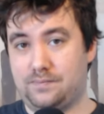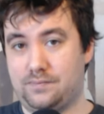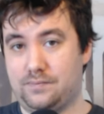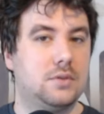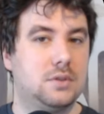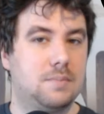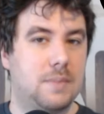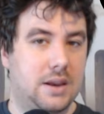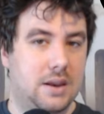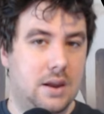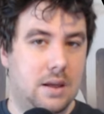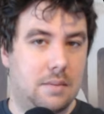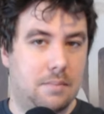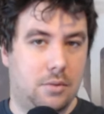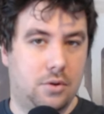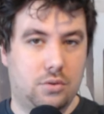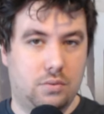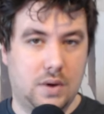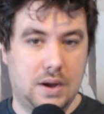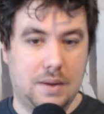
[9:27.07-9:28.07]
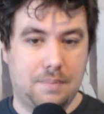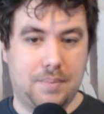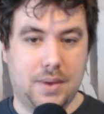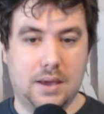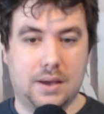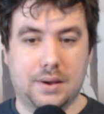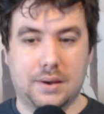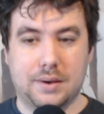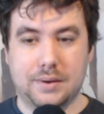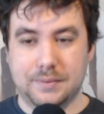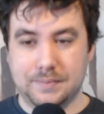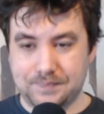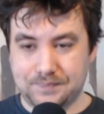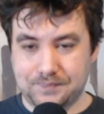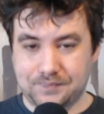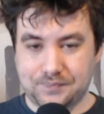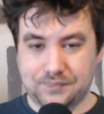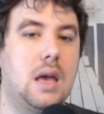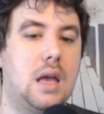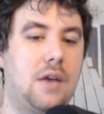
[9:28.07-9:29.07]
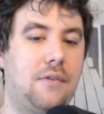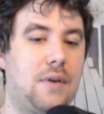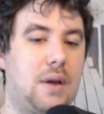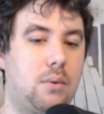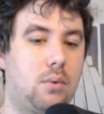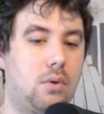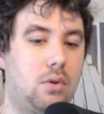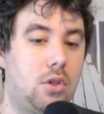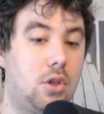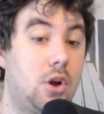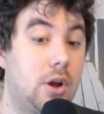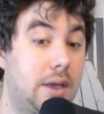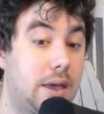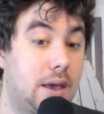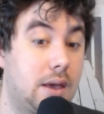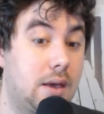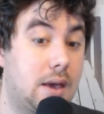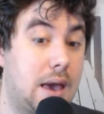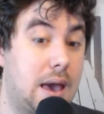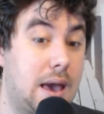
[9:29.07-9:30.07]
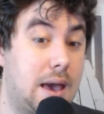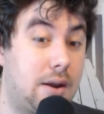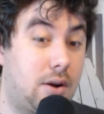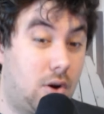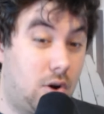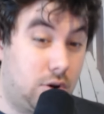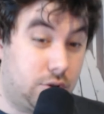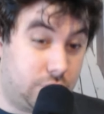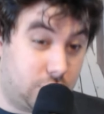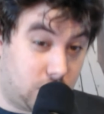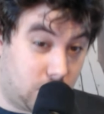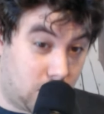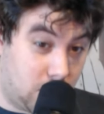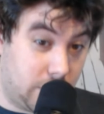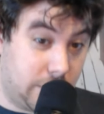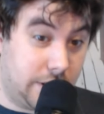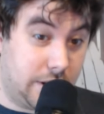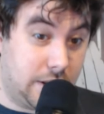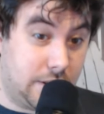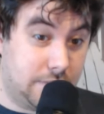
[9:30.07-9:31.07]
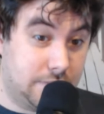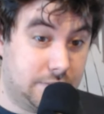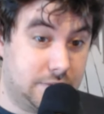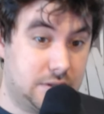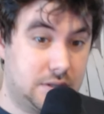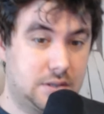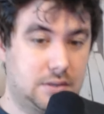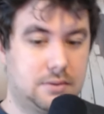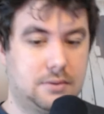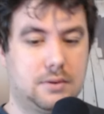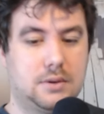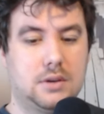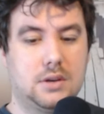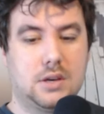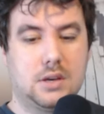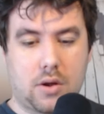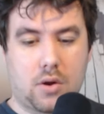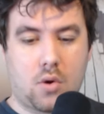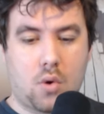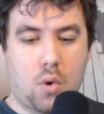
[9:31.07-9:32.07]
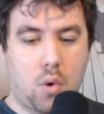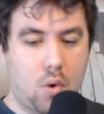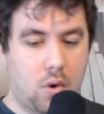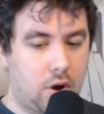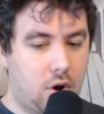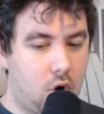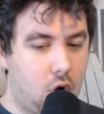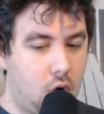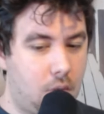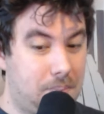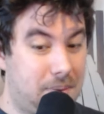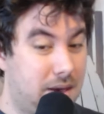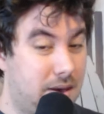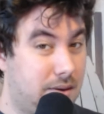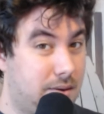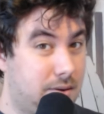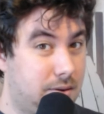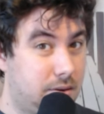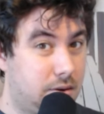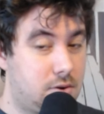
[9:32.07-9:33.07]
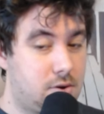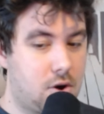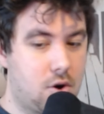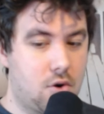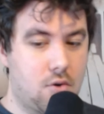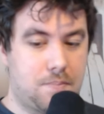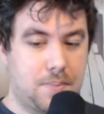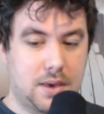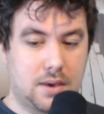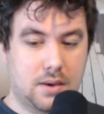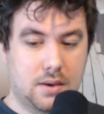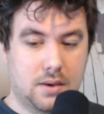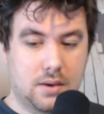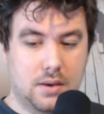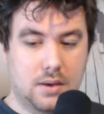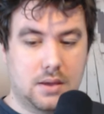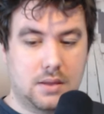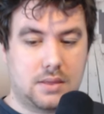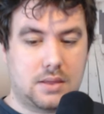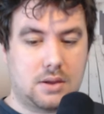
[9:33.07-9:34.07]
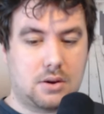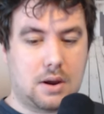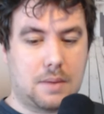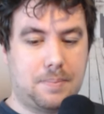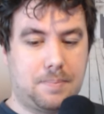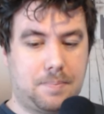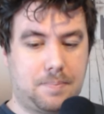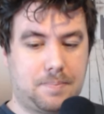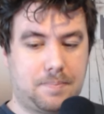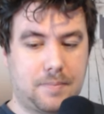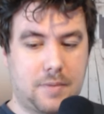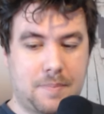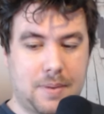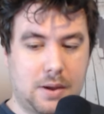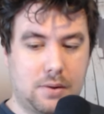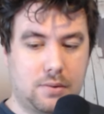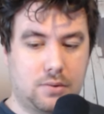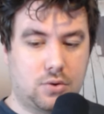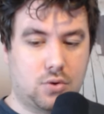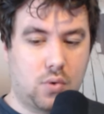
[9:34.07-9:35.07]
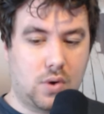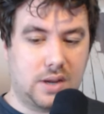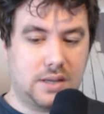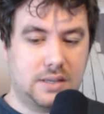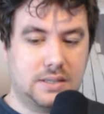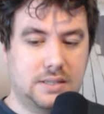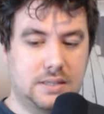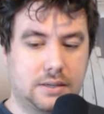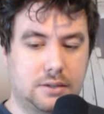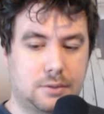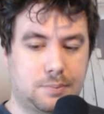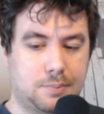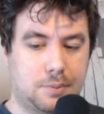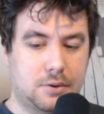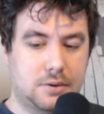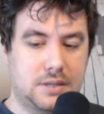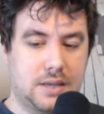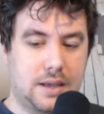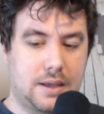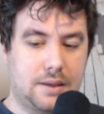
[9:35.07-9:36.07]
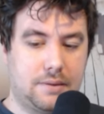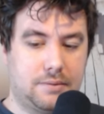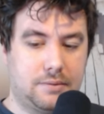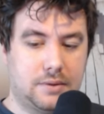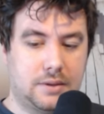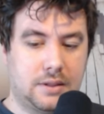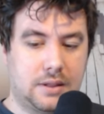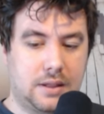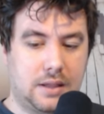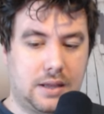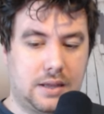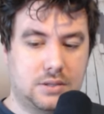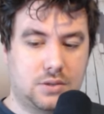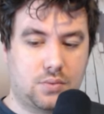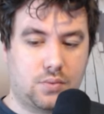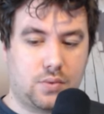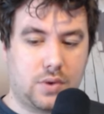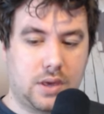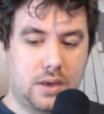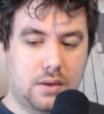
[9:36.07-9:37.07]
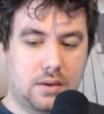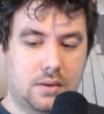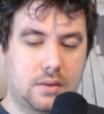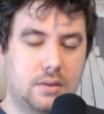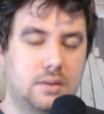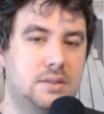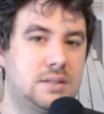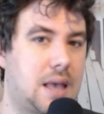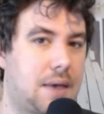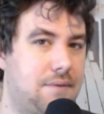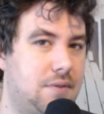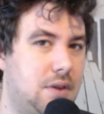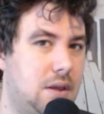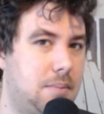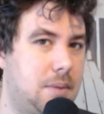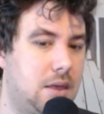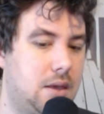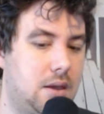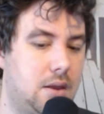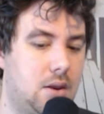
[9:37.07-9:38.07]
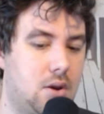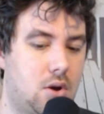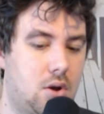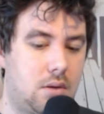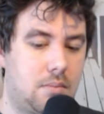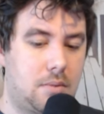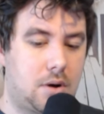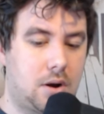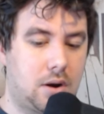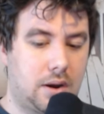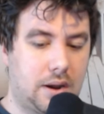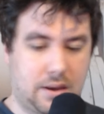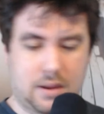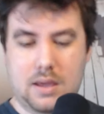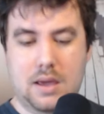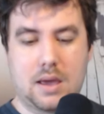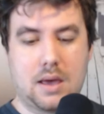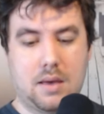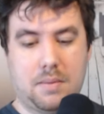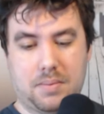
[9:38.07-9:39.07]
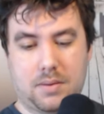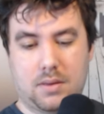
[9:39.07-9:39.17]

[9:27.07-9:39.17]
was my number 3 pick. If I were looking at alternatives, Cornucopia, COPI, they're up about 26% in the last week, $70 million market cap.